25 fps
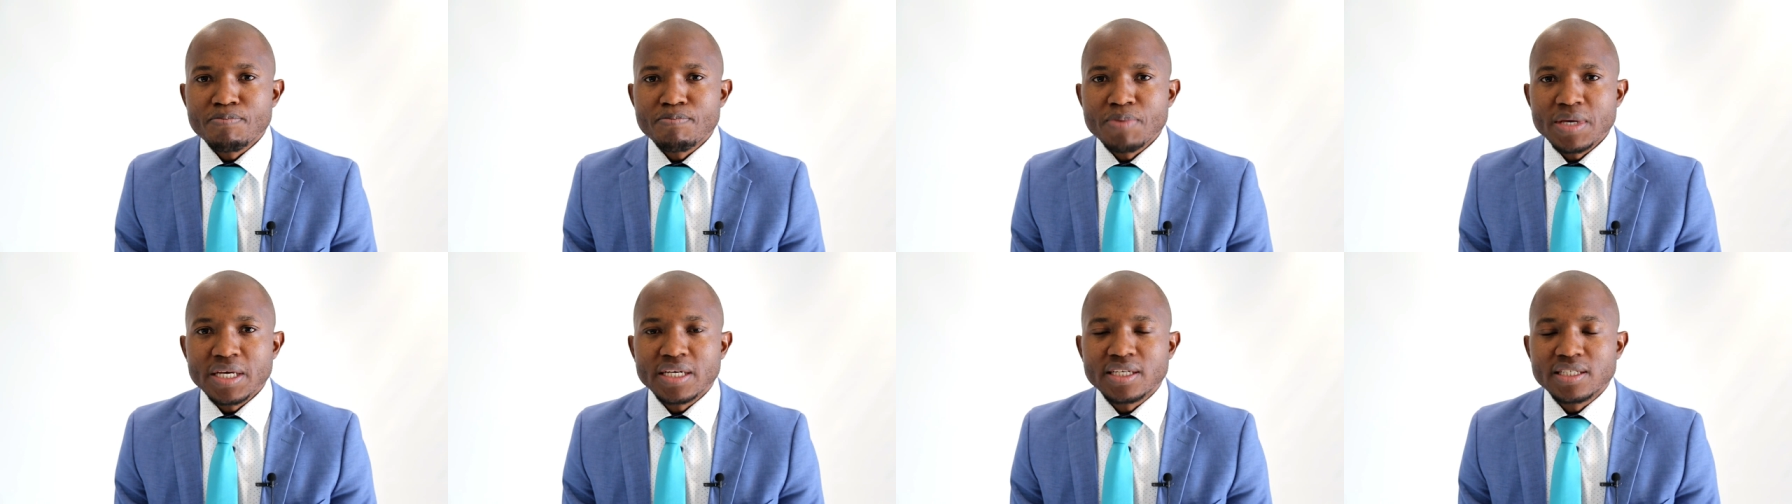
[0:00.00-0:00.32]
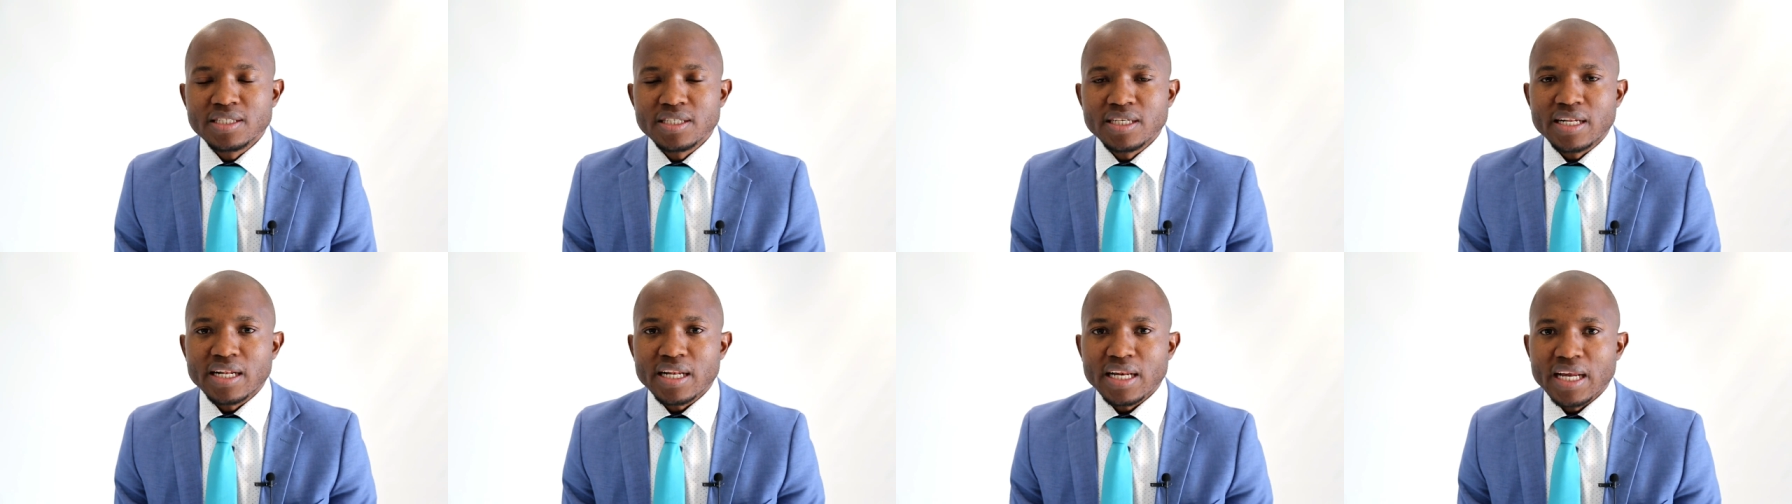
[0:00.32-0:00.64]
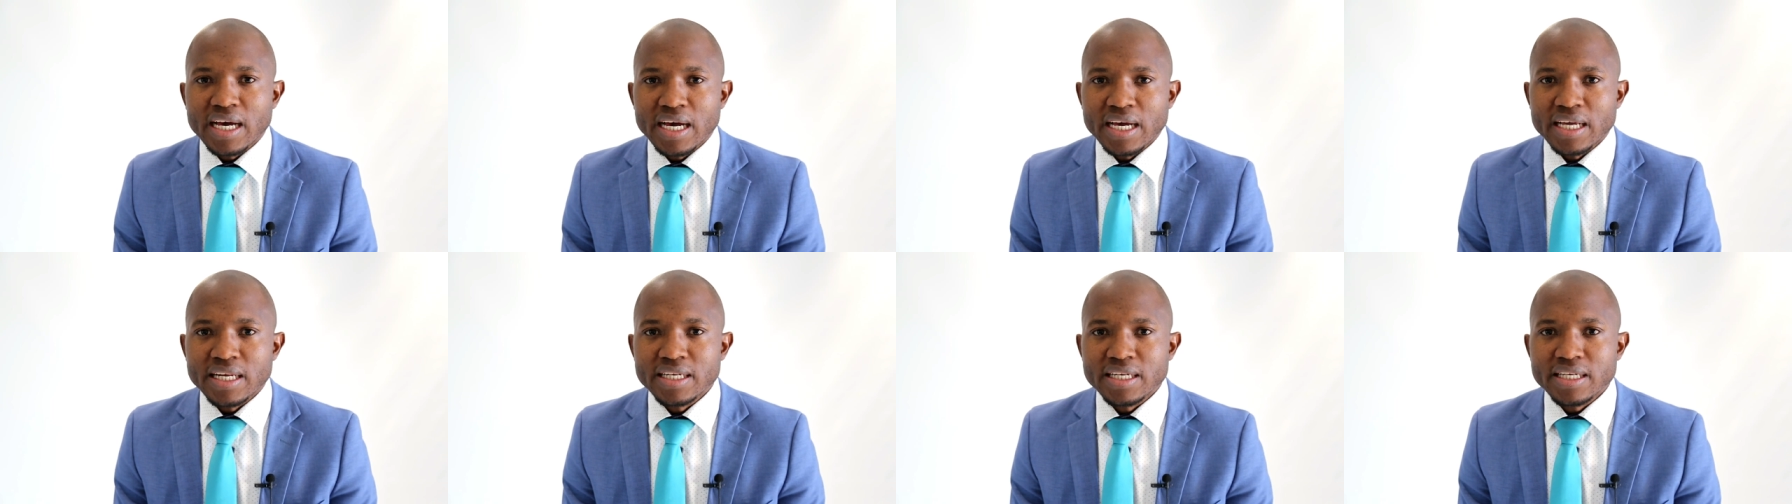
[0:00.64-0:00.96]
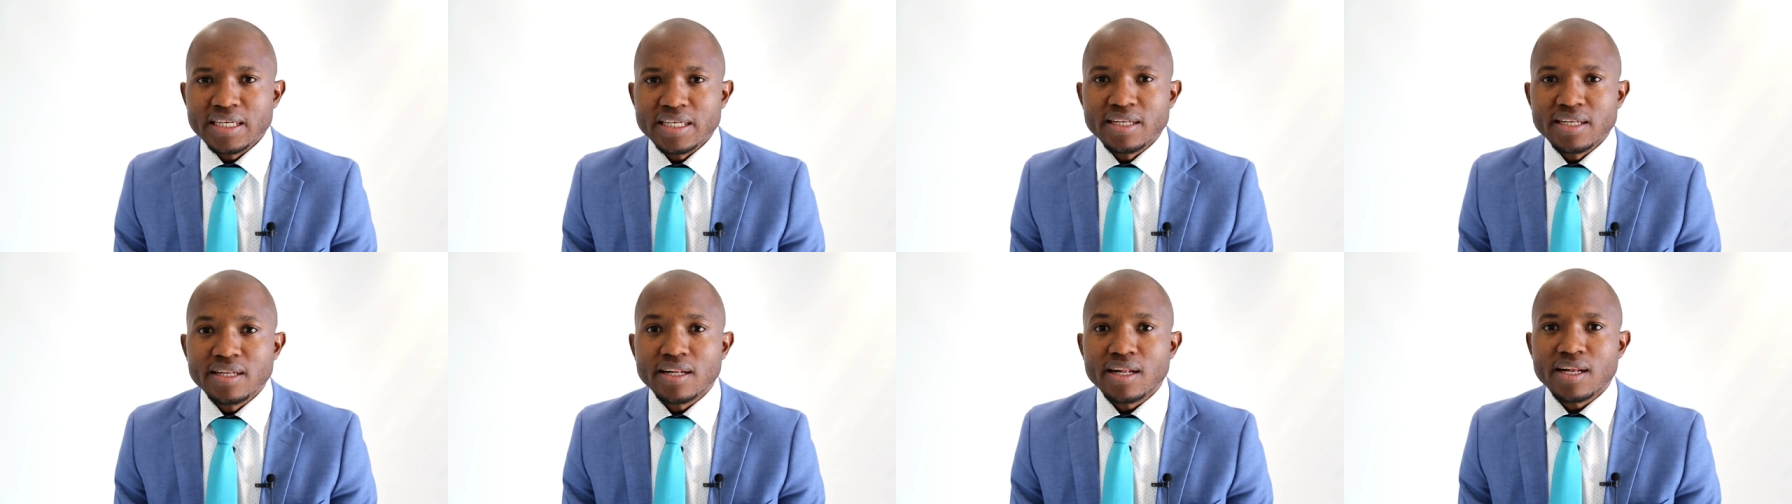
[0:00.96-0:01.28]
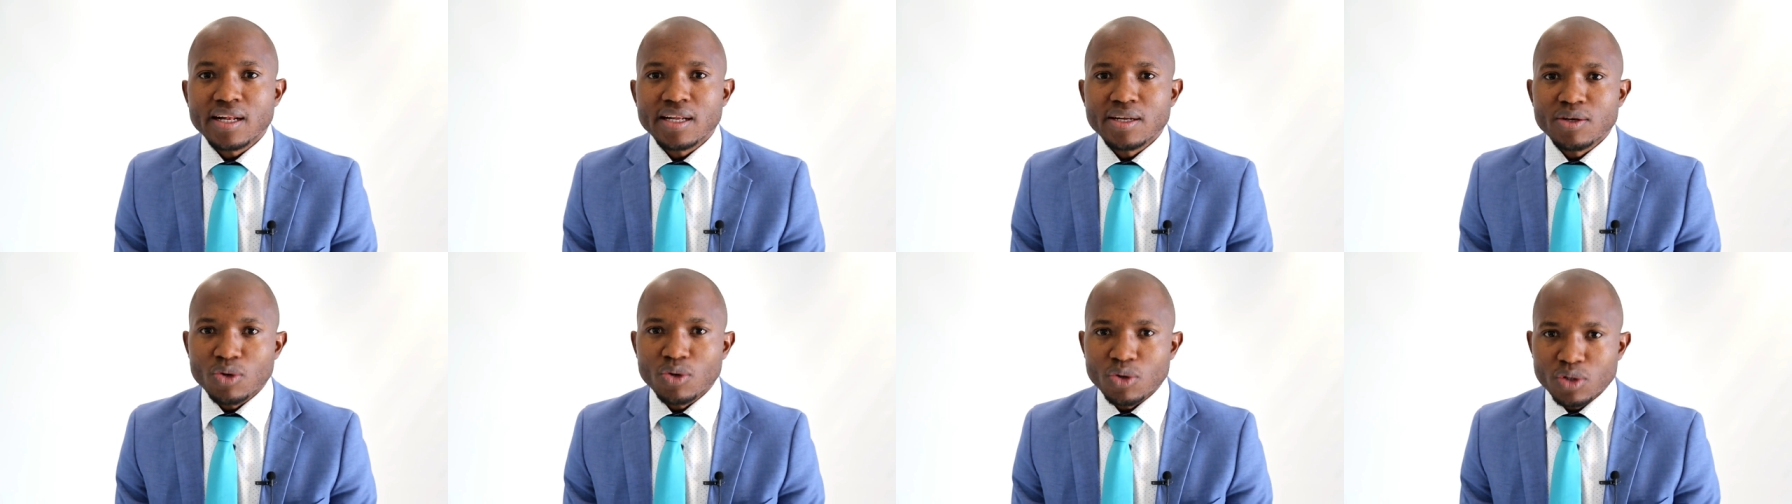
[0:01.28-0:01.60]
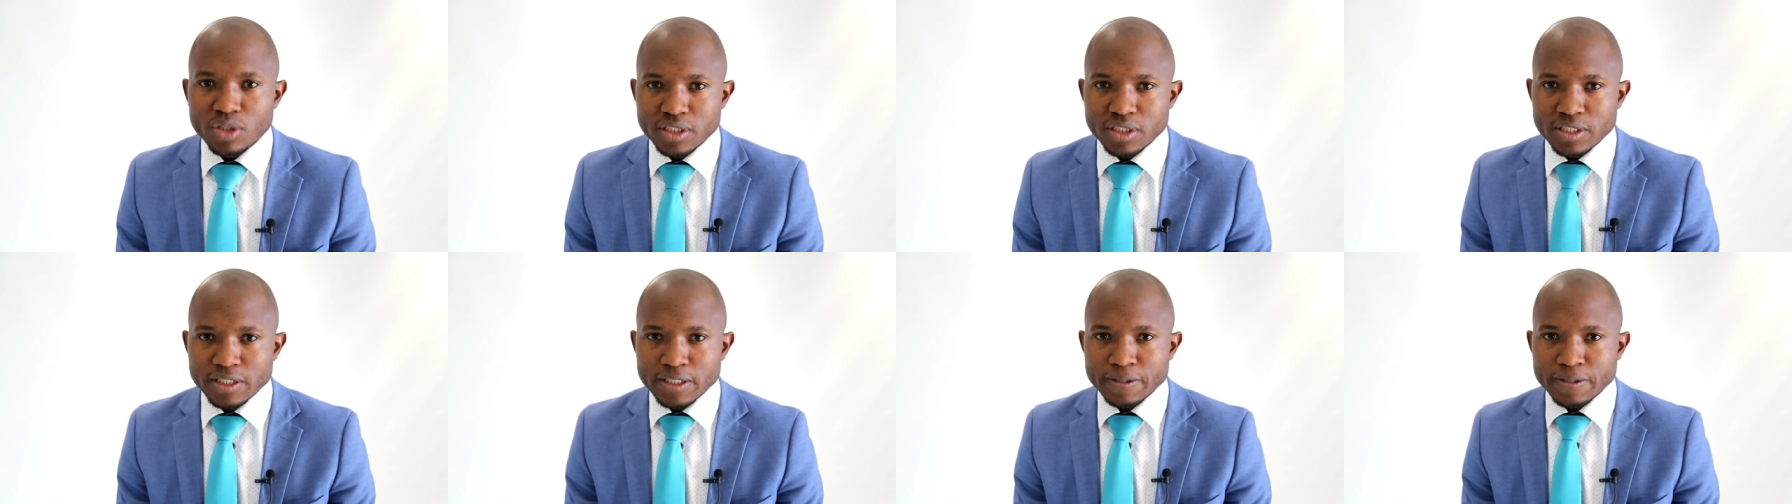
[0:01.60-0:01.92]
big decline in clean
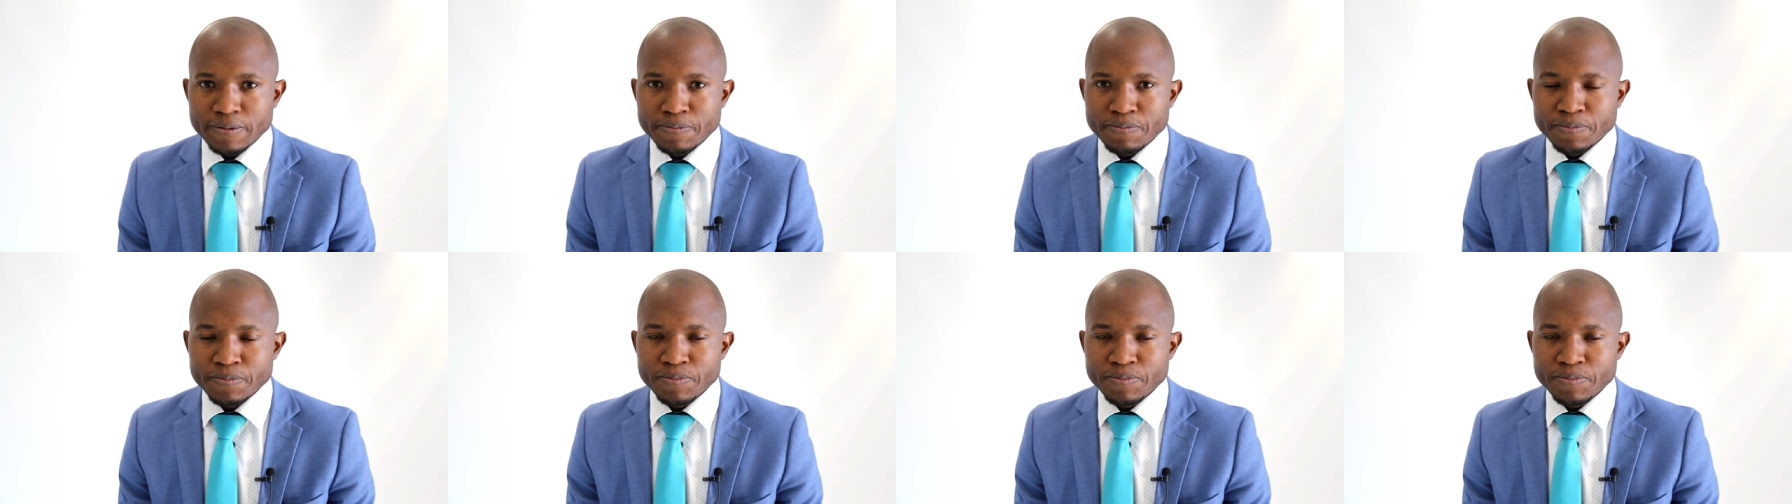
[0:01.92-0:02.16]
audits.